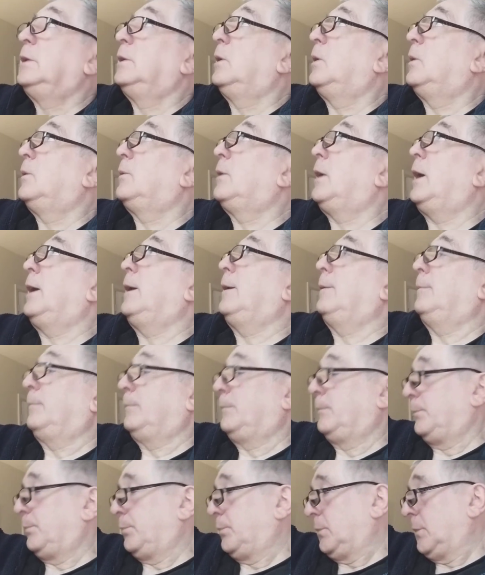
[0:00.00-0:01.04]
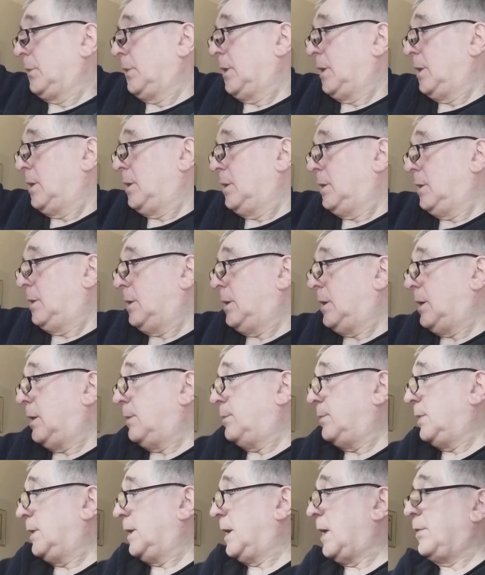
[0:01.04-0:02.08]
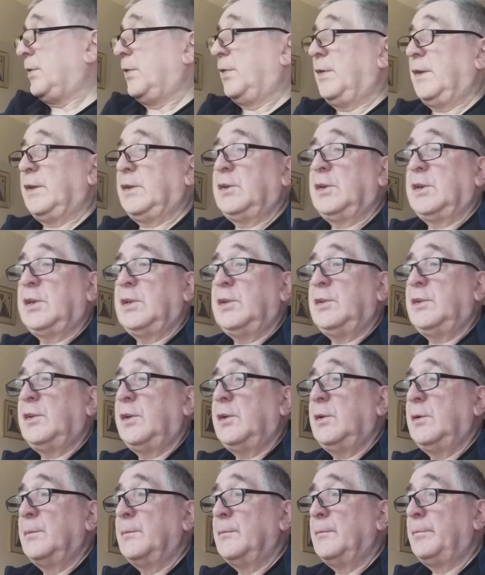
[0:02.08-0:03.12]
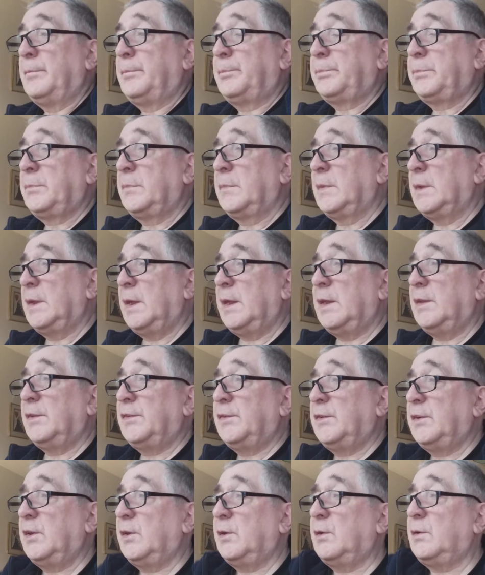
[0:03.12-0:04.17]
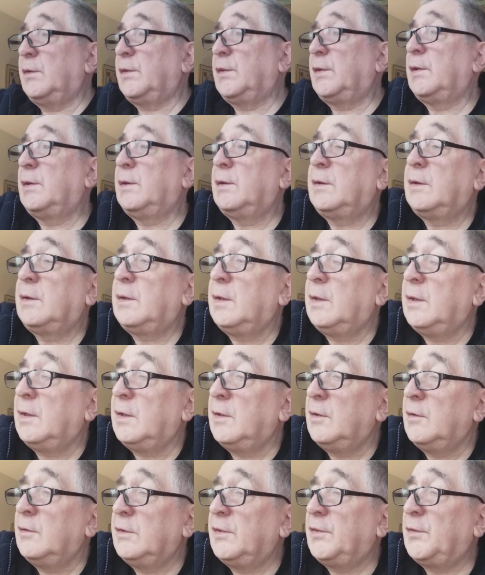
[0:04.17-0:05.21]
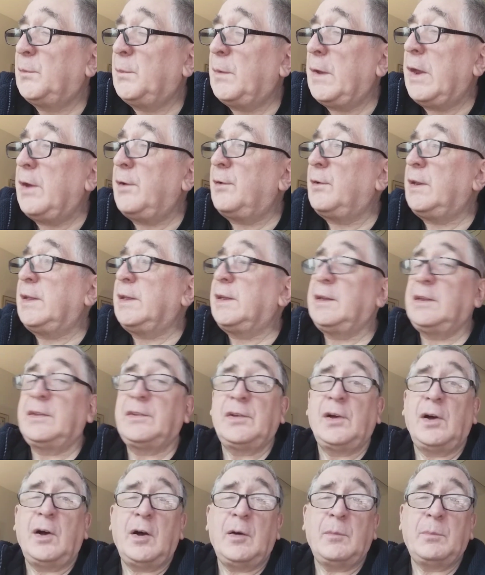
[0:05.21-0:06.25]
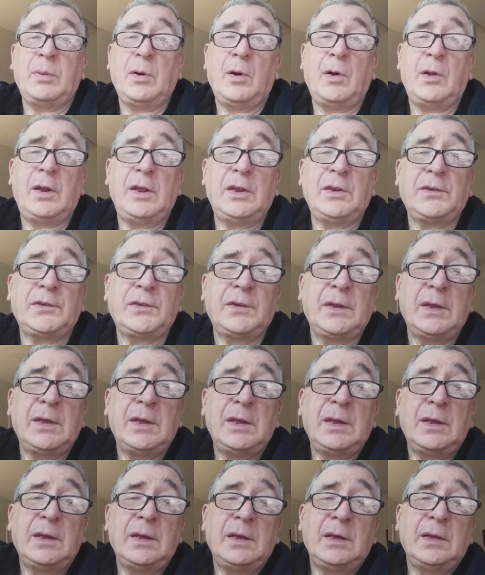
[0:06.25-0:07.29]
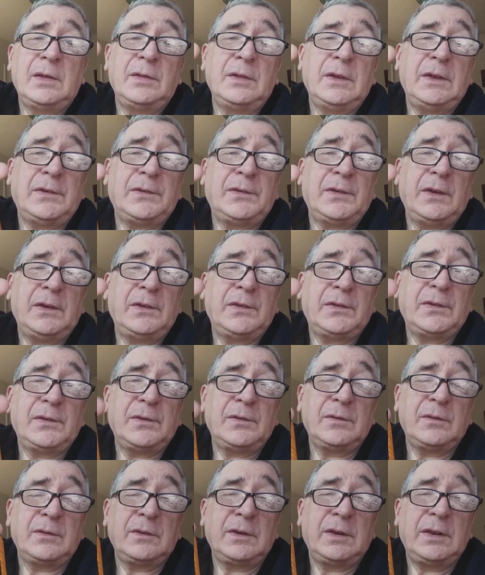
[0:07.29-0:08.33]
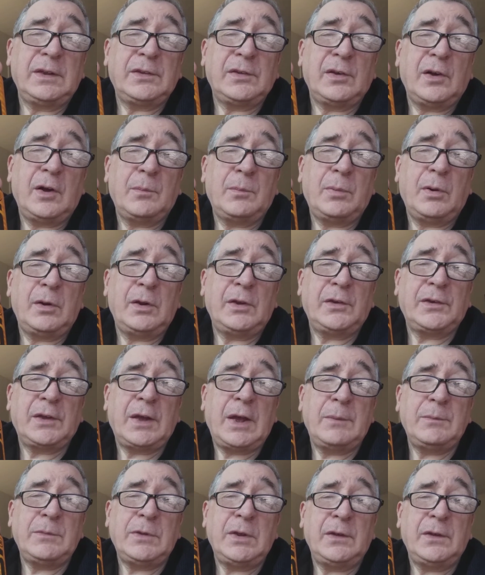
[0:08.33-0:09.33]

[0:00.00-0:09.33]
All right. The other thing you can do is use sparingly guitar polish. This is guitar polish I'm